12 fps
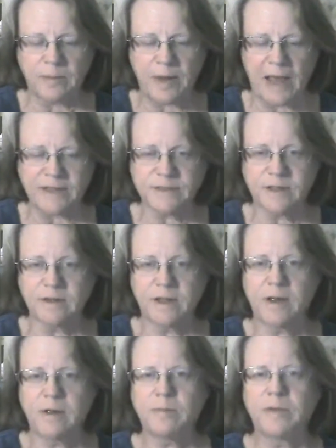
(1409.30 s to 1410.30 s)
asking
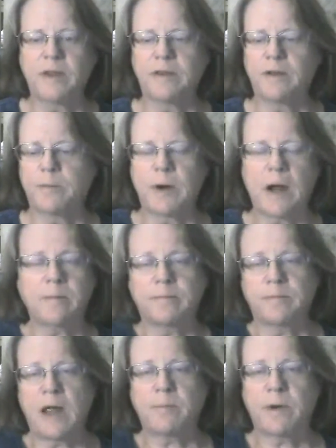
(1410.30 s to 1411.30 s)
them, then they're
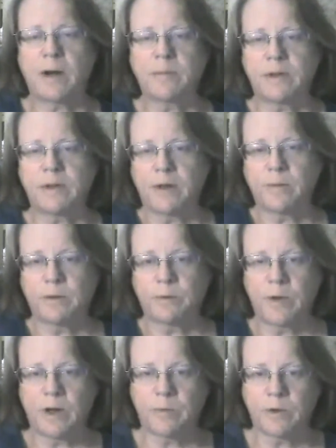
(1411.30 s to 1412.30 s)
not probably I would
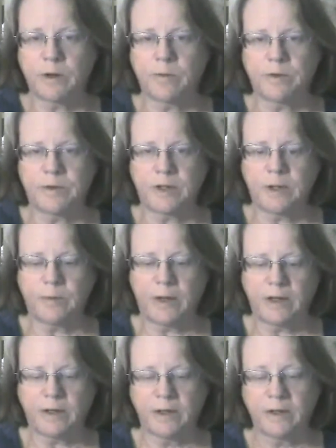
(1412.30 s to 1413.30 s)
want to work with
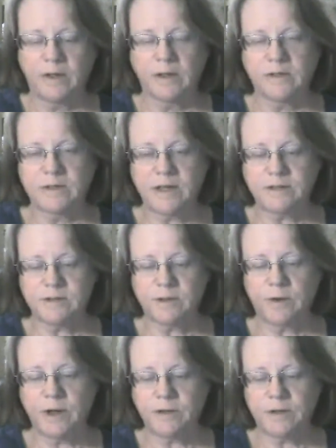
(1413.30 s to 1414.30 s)
anyway. That's the
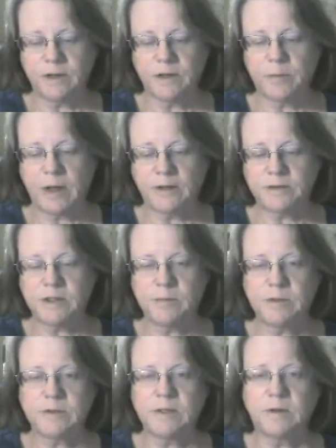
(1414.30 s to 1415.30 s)
great thing about
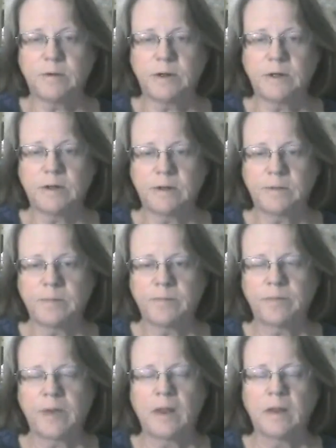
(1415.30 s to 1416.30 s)
TBC Kringle.
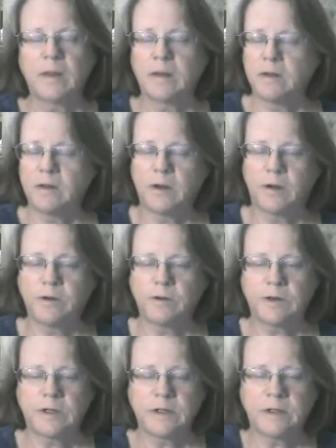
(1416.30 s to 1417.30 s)
You
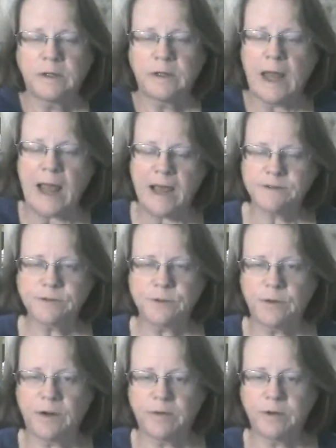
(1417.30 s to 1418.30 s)
can ask
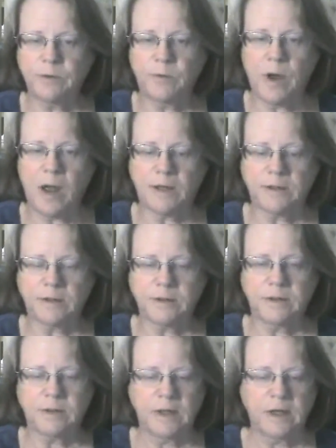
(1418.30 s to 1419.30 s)
whoever you want
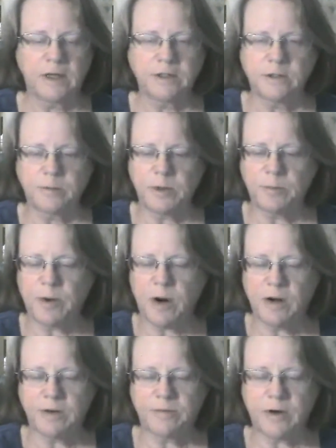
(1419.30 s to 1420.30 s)
to be
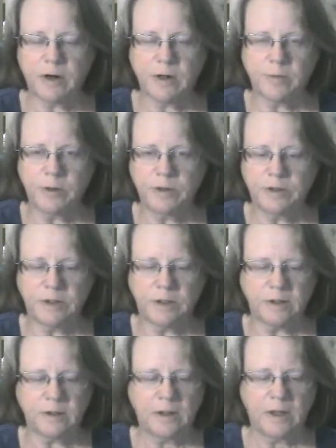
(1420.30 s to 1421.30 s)
part of our
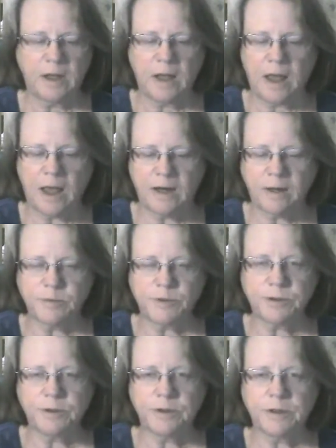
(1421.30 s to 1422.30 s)
community. And I'm
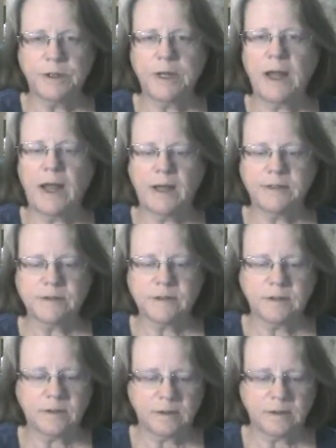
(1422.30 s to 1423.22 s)
sure you're going to ask,